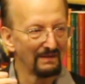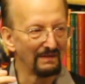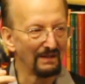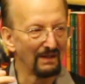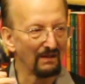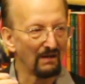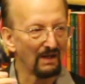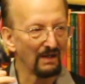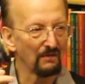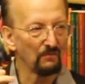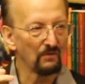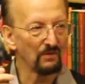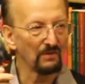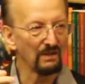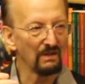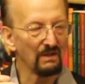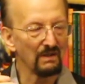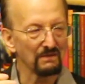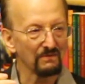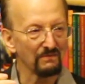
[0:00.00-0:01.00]
Now, I
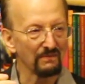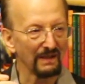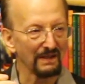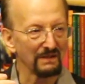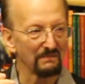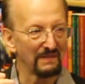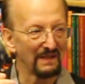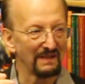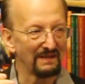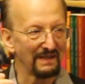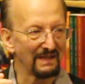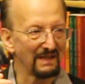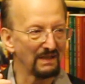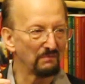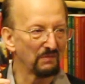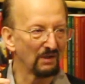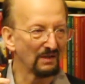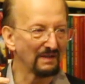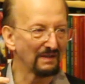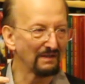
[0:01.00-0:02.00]
would not recommend
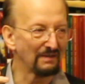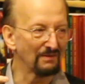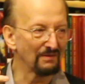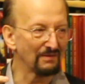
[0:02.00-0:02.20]
anybody